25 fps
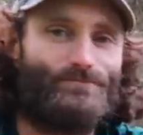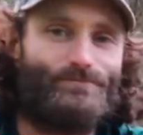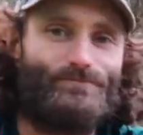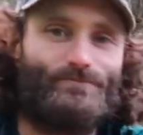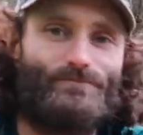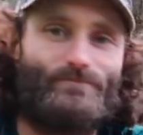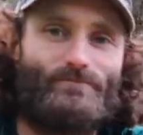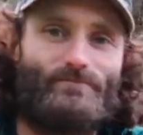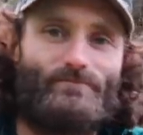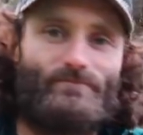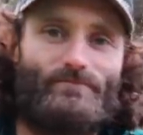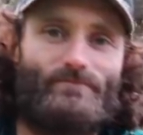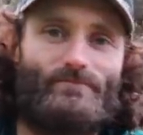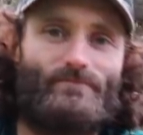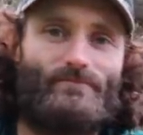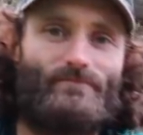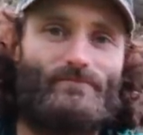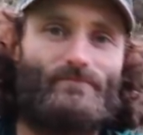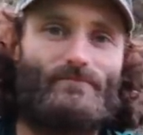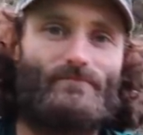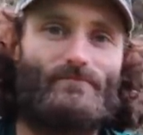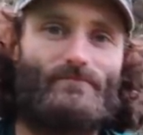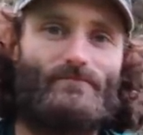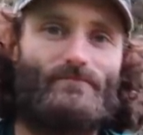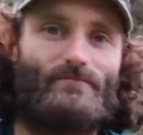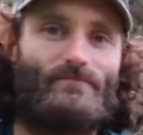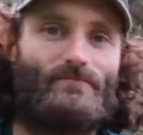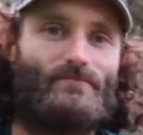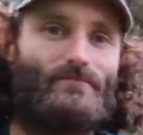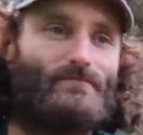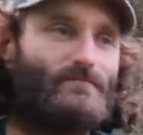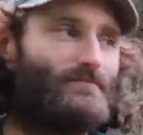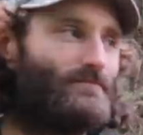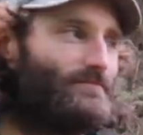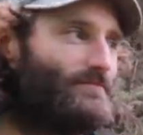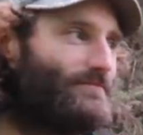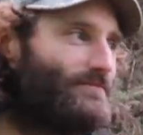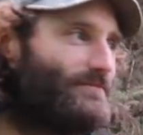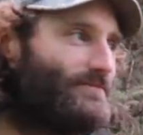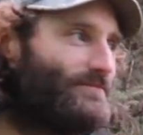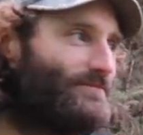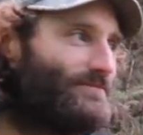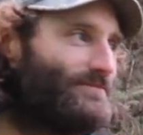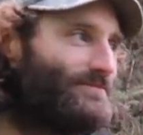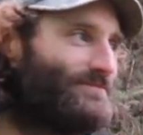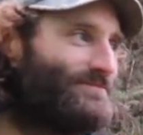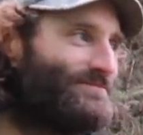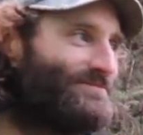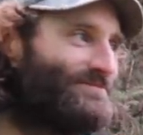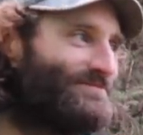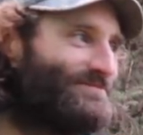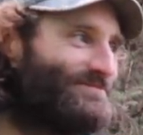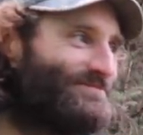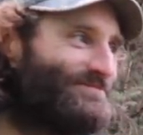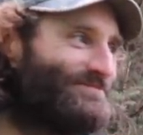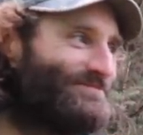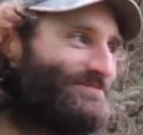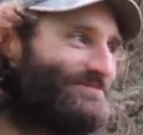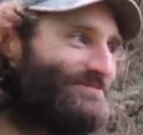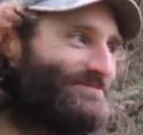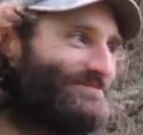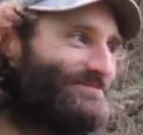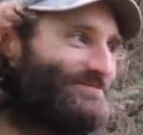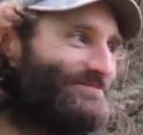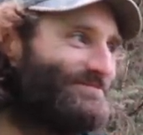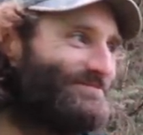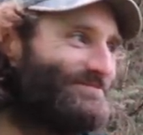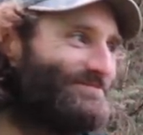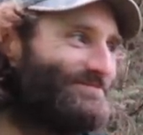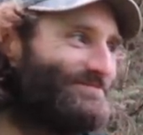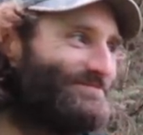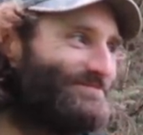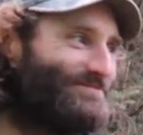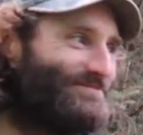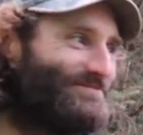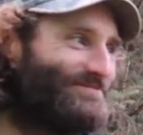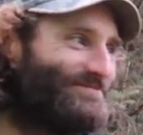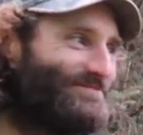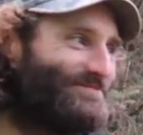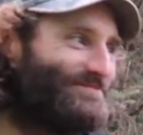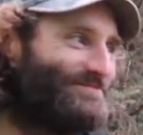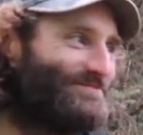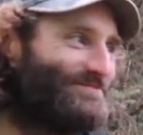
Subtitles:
(silent)